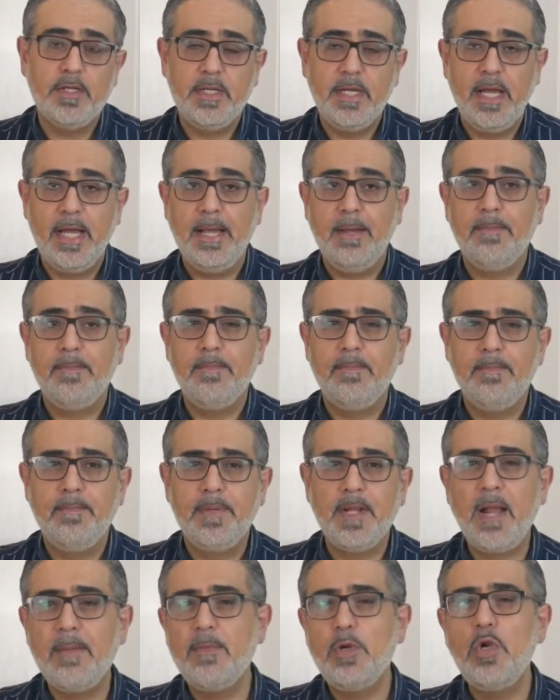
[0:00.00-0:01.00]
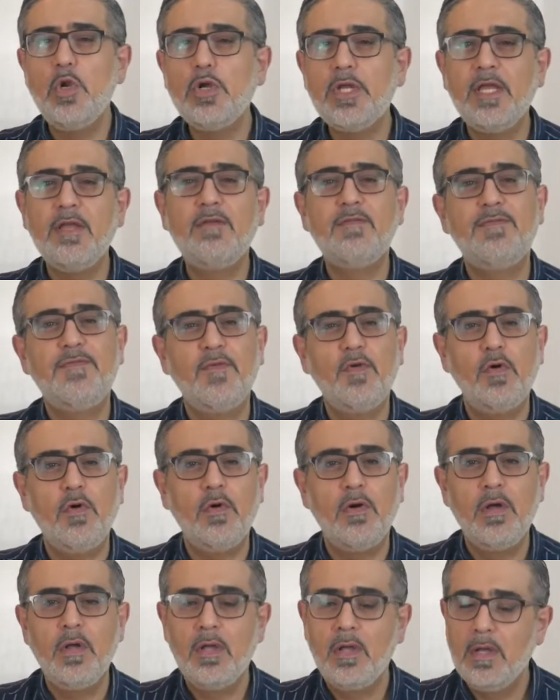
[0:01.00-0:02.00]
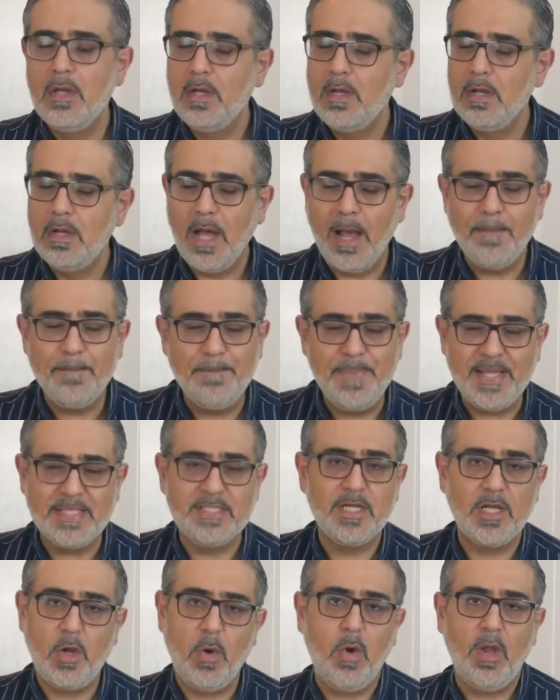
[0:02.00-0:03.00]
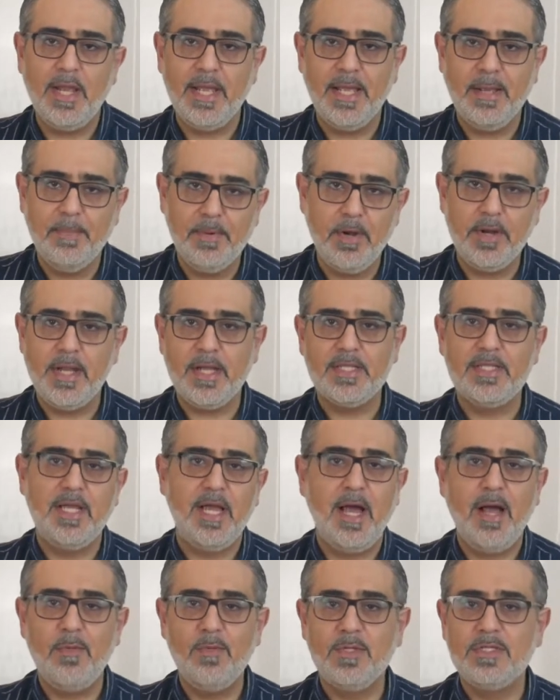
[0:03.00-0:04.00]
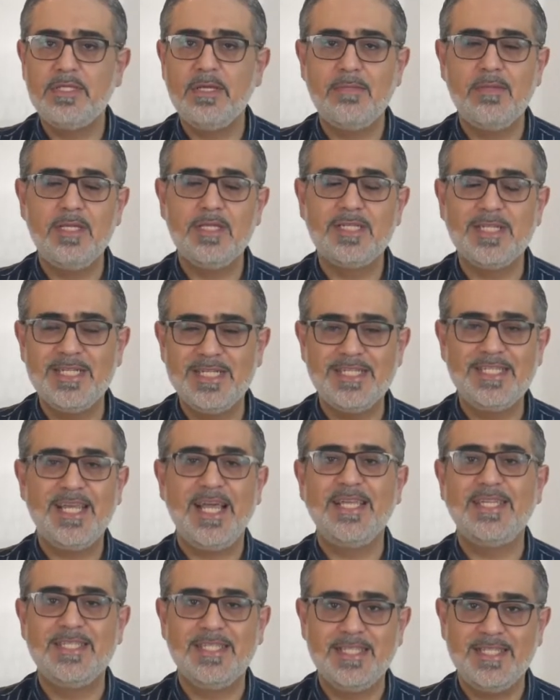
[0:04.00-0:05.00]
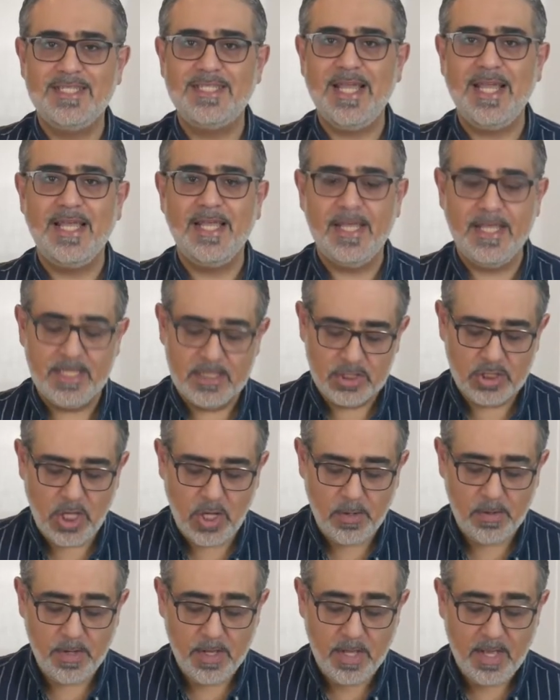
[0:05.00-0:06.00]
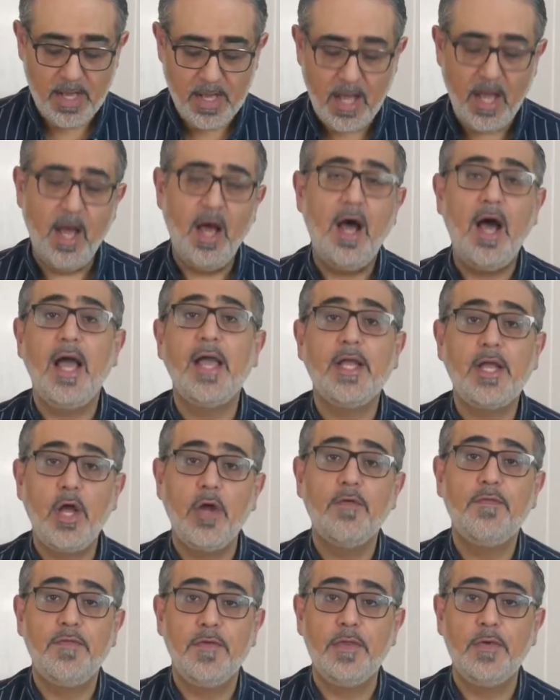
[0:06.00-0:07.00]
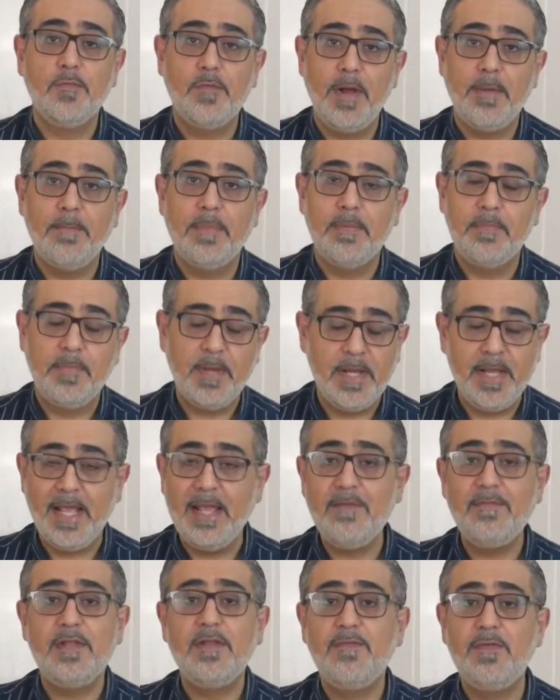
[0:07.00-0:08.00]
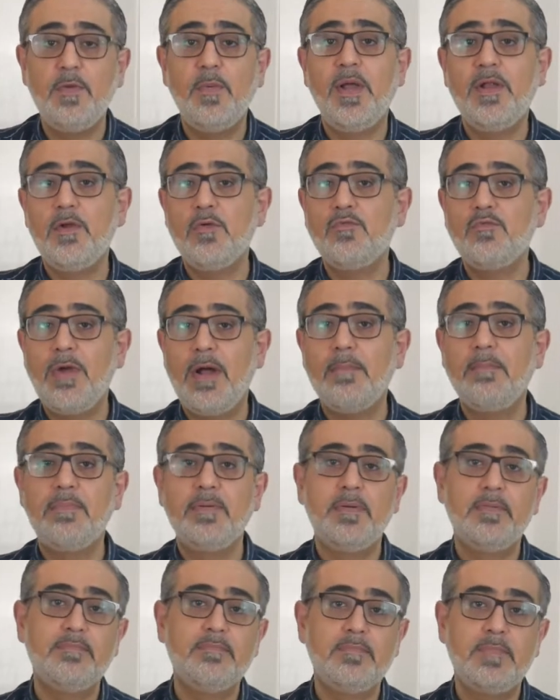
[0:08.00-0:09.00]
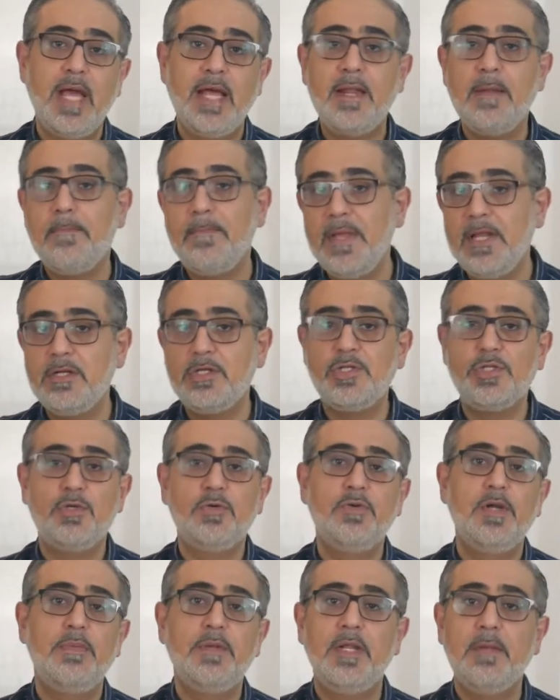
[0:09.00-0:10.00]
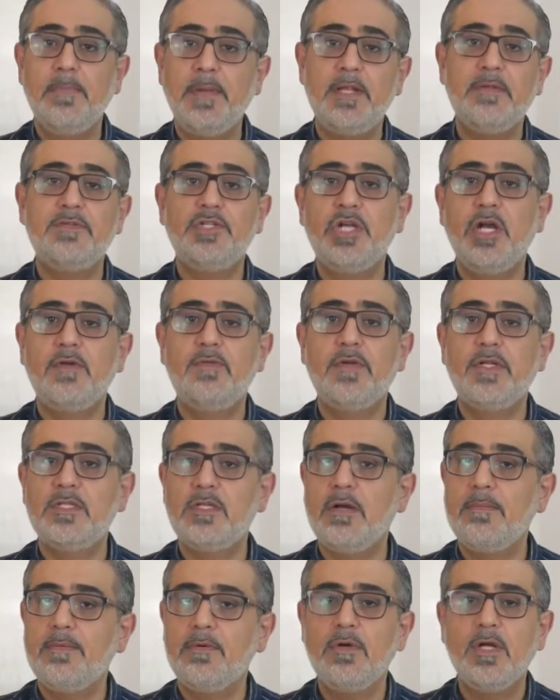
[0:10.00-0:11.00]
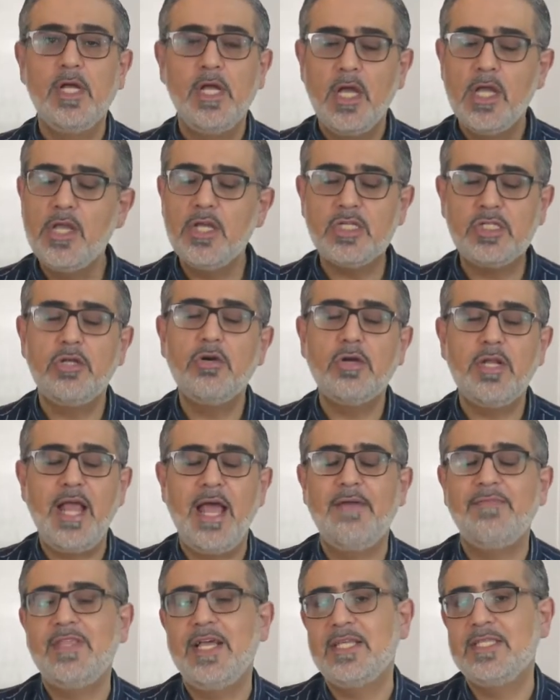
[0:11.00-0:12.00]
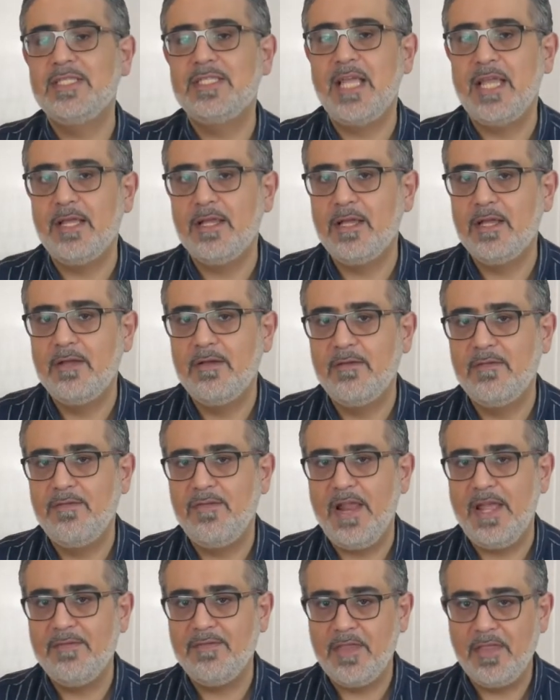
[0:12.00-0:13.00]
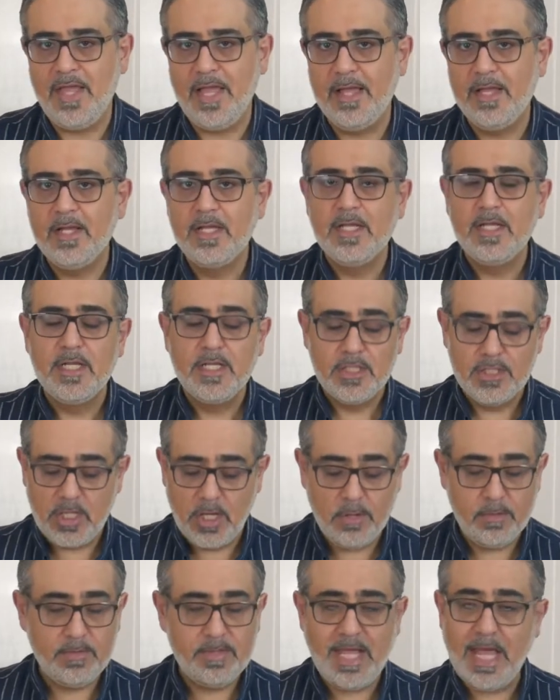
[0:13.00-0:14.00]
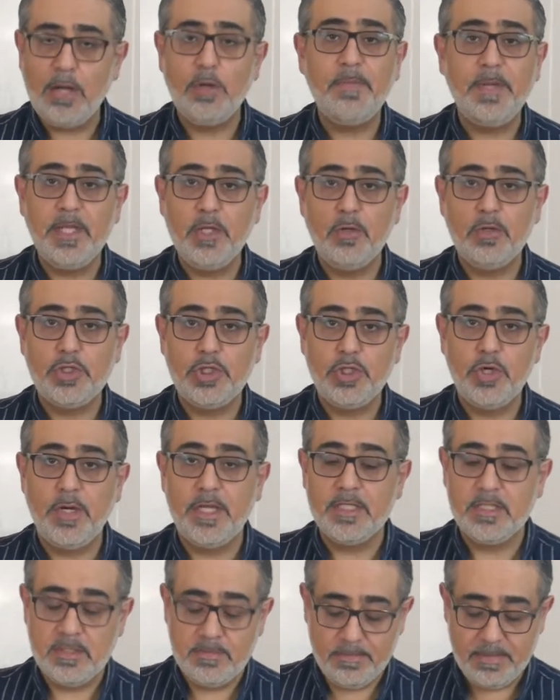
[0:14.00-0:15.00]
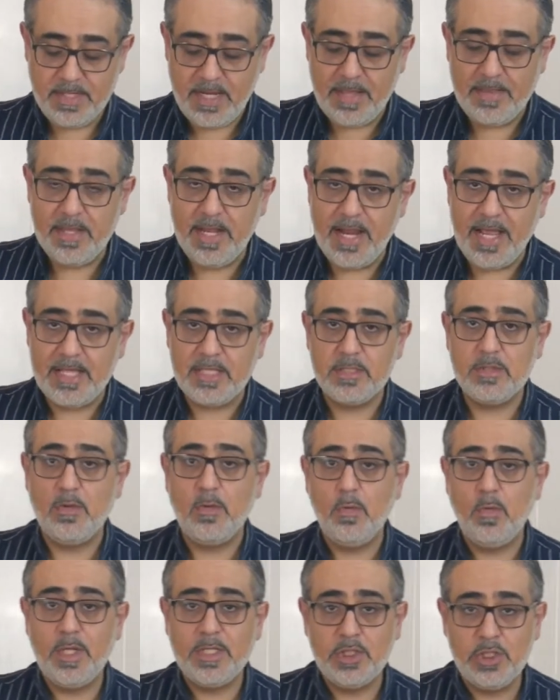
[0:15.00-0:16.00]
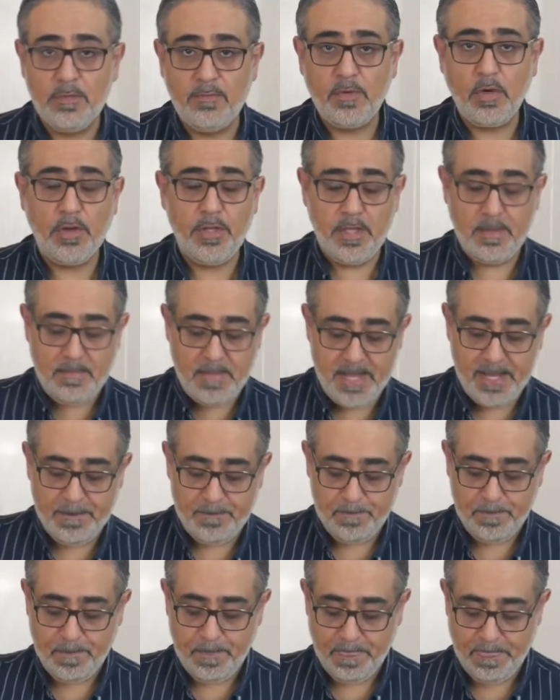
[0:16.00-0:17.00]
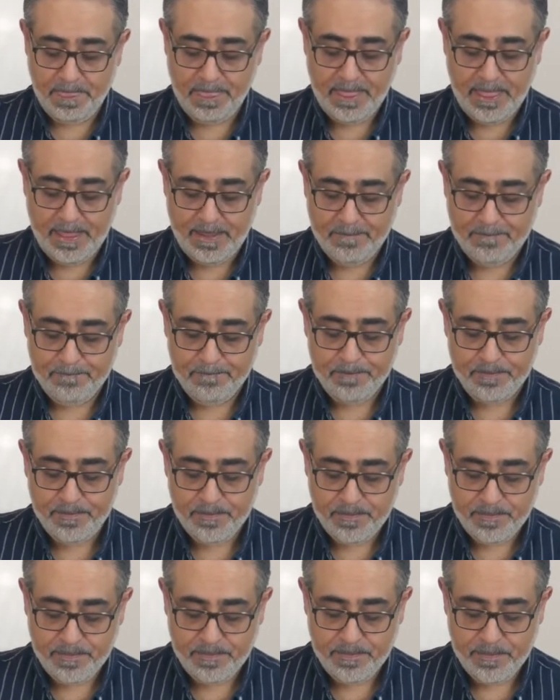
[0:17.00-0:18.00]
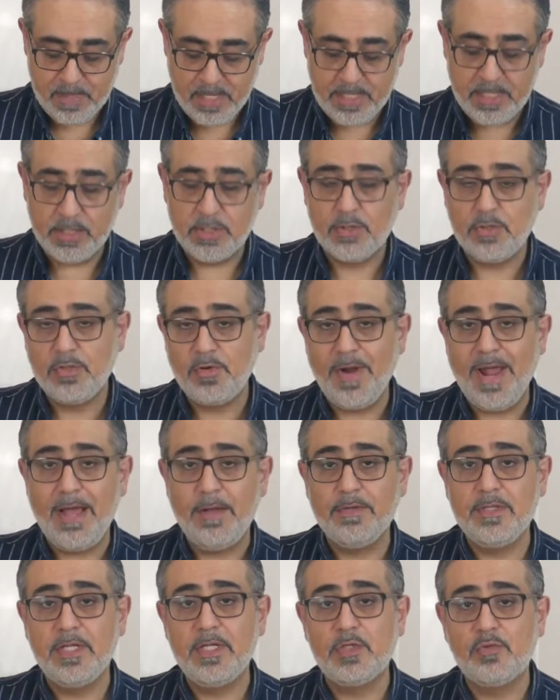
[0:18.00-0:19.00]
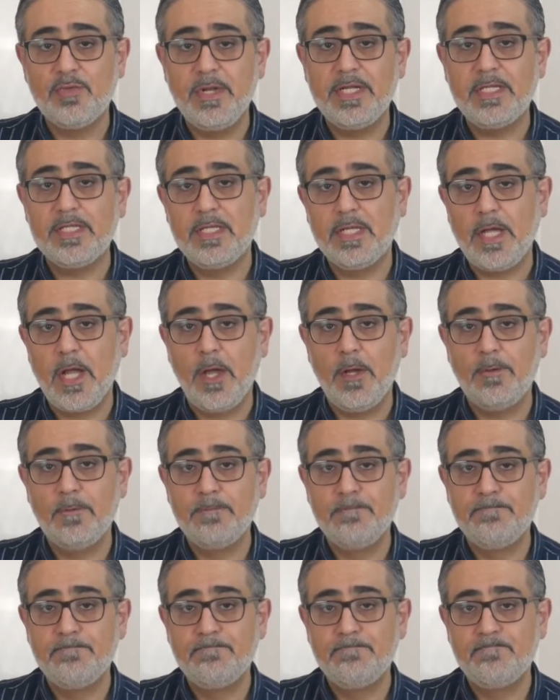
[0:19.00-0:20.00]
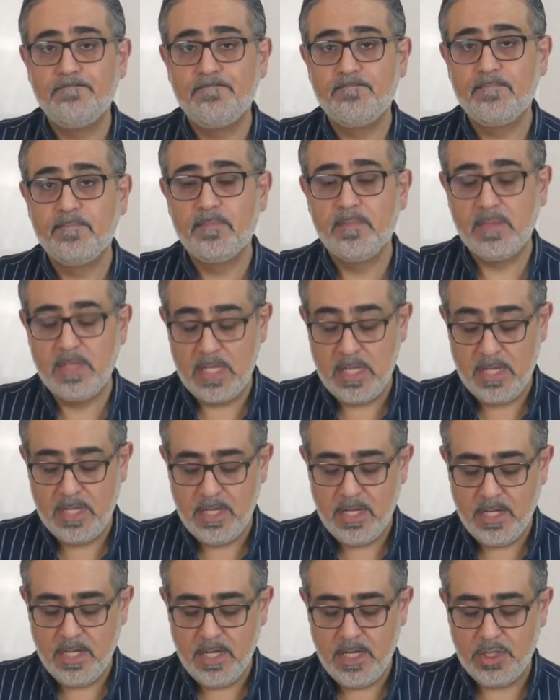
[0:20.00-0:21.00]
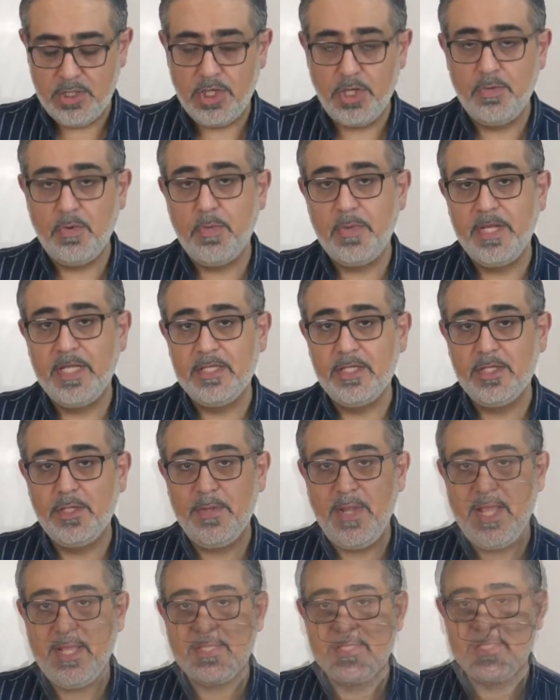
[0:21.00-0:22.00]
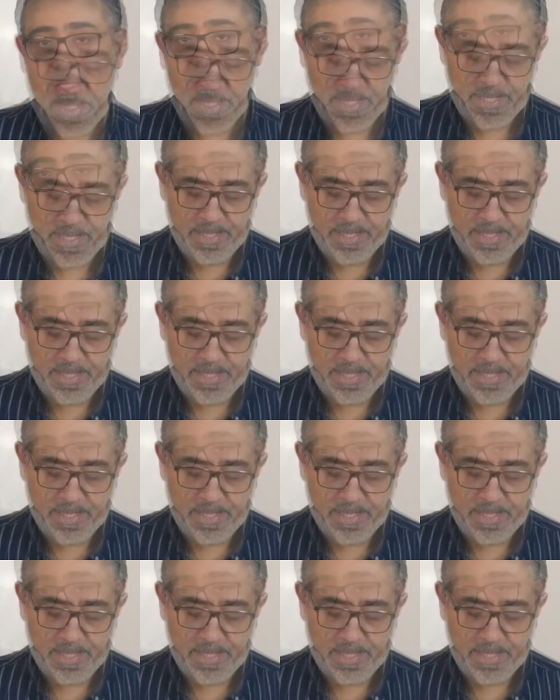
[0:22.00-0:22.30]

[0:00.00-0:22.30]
But I'm looking for a better quality product here. I want something that's going to taste steaky, so I go for the rump. But even if you went rump and a bit of short rib and a bit of chuck, for example, you're still going to have that steak flavor there. So that'll be your choice. Nonetheless, once you've got your meat and it's ground and it's ready to go, I'll show you what we need to do next.